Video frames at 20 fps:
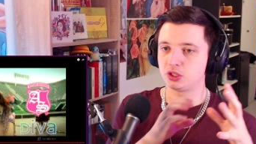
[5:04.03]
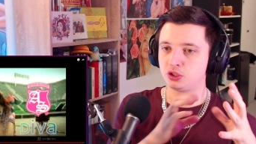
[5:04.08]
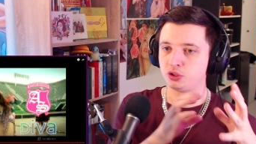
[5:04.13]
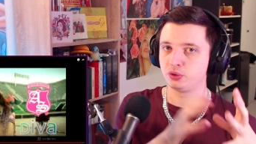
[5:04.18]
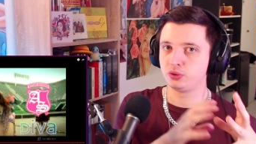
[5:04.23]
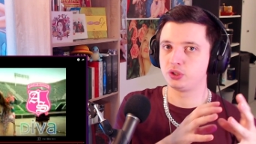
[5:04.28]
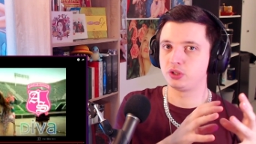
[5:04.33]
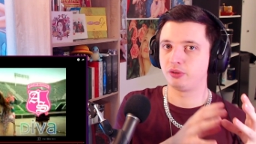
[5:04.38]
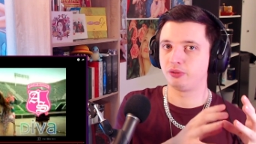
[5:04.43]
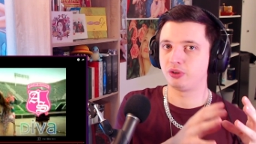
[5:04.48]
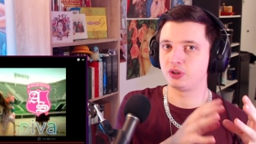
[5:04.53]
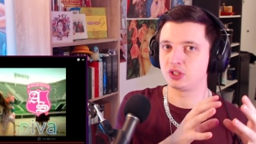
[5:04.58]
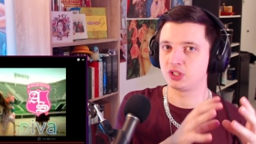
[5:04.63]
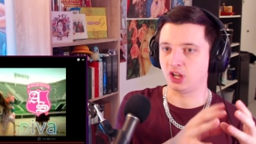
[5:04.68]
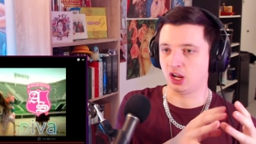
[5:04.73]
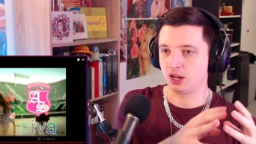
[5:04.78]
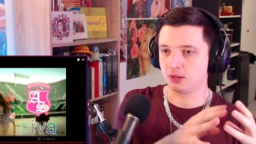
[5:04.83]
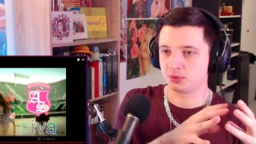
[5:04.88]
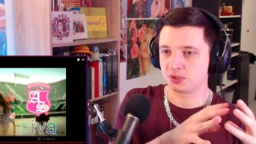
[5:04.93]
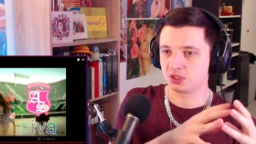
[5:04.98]
two different
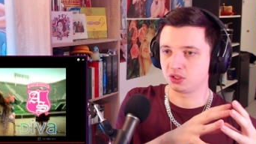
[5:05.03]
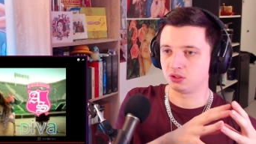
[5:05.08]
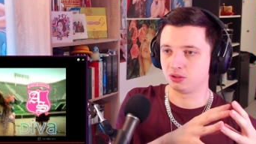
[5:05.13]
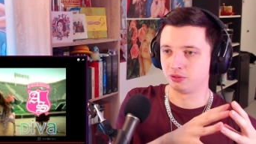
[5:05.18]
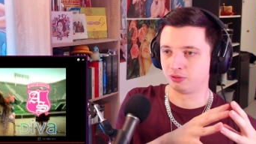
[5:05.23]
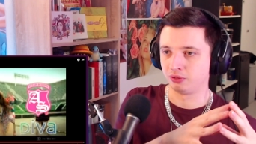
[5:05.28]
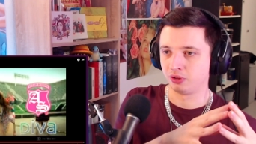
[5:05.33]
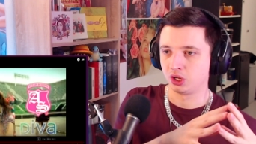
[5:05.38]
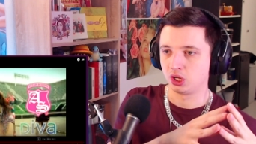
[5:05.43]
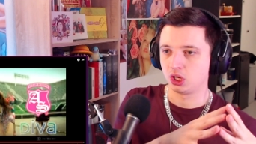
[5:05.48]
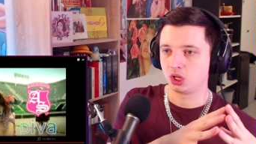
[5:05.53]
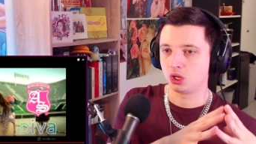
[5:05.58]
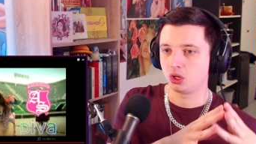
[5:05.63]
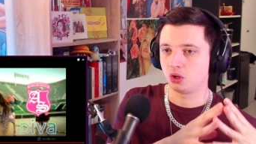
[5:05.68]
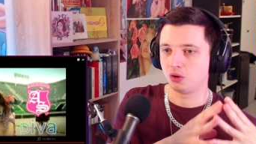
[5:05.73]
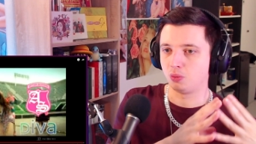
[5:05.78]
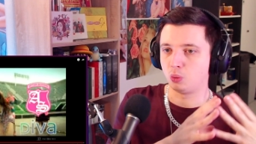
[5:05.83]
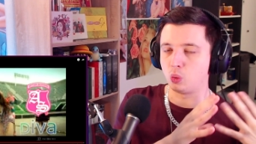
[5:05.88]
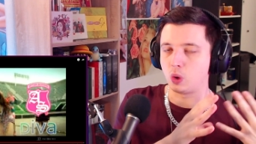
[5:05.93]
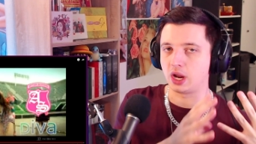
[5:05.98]
types of
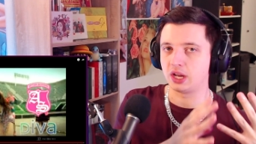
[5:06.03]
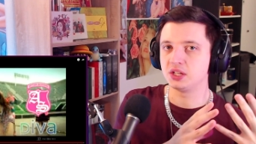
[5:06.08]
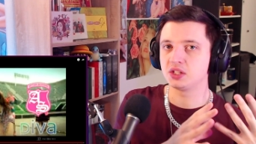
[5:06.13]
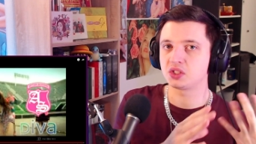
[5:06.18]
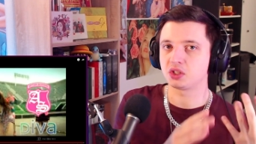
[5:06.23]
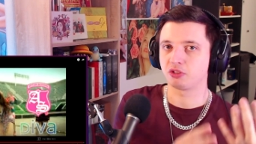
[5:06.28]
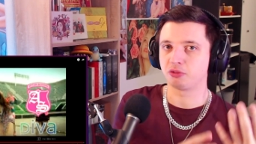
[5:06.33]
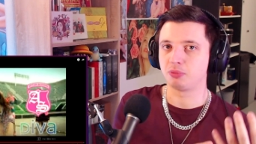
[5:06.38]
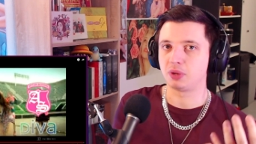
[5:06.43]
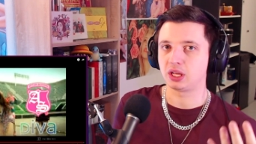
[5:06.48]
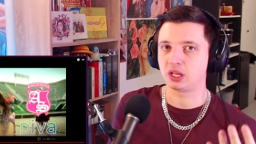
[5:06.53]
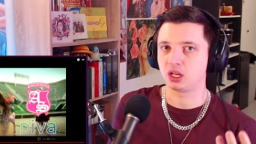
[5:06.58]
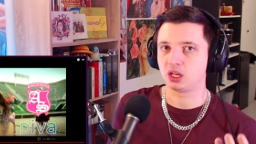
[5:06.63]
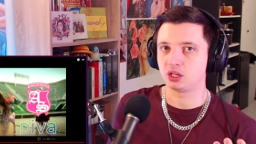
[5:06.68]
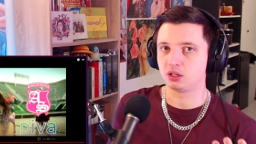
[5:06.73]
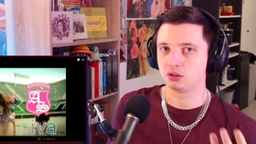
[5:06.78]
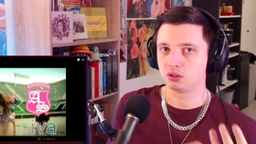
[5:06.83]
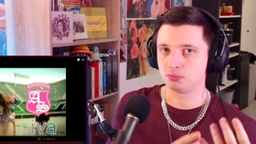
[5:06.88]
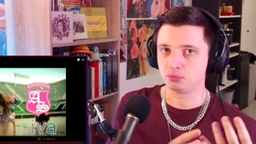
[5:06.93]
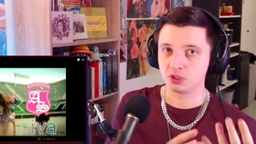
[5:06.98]
ways of making
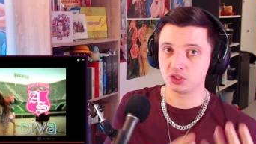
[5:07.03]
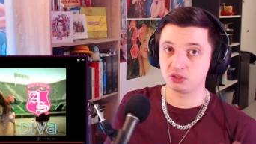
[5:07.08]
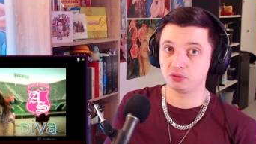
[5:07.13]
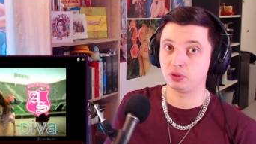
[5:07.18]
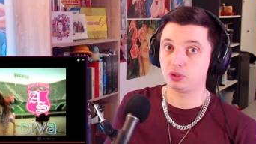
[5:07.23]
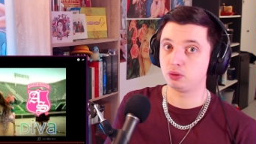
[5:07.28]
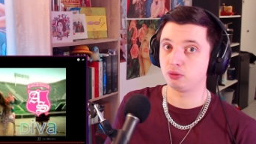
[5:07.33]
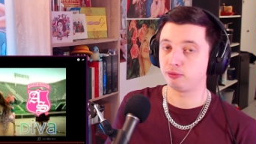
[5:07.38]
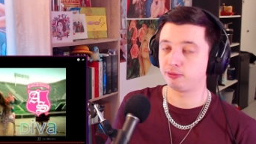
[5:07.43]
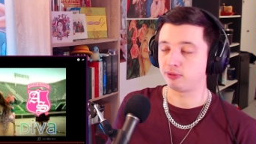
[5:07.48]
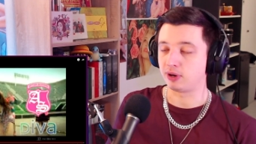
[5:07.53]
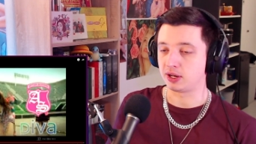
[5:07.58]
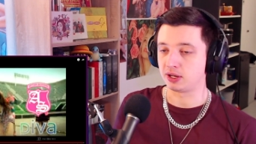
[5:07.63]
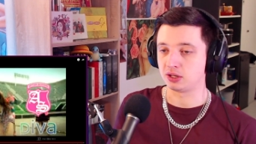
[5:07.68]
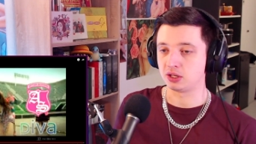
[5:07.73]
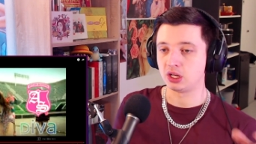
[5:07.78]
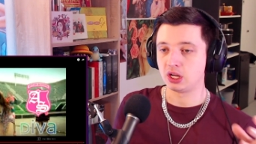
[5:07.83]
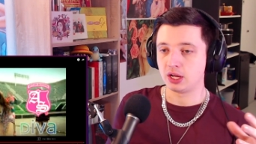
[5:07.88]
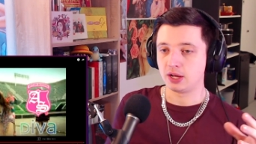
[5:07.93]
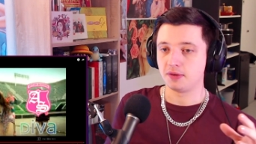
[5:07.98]
a music video fun.